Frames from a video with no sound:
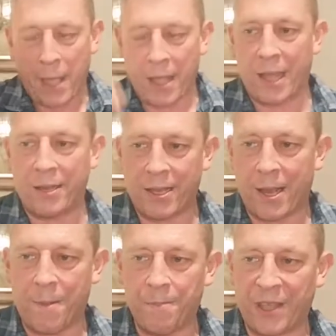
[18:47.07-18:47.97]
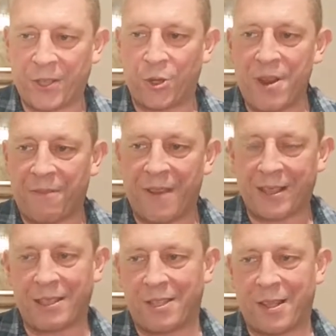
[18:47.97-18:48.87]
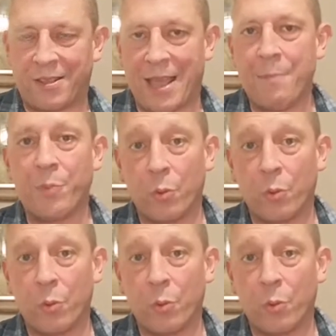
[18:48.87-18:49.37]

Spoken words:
and it shouldn't affect the tempo.